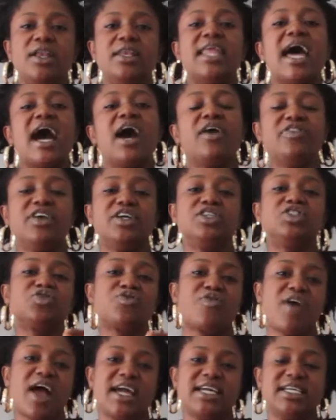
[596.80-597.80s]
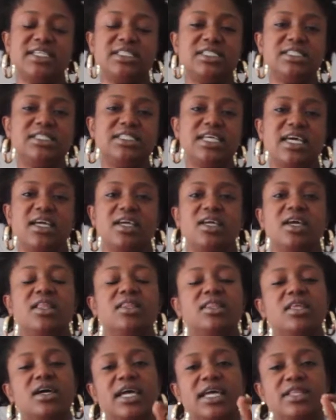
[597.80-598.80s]
now they're trying to take
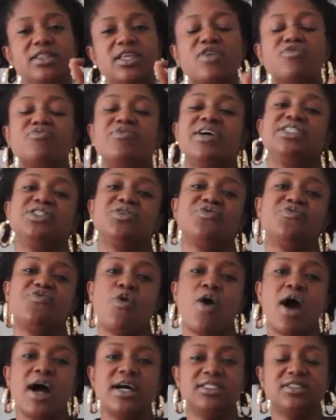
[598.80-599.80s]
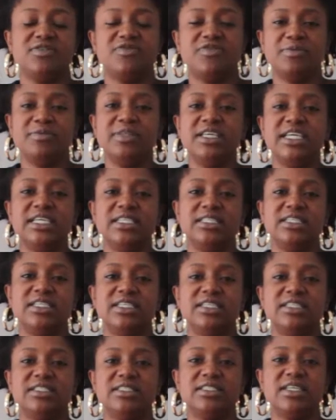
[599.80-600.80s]
their reservoirs from the
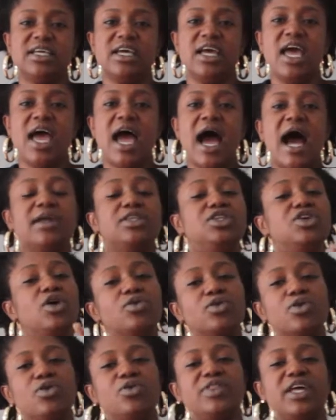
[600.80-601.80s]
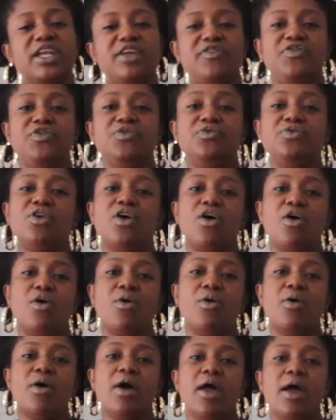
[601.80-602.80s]
Indians. I don't know that if you
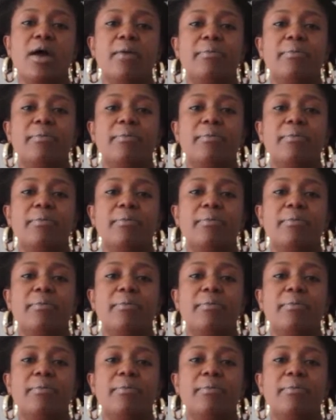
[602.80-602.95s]
know,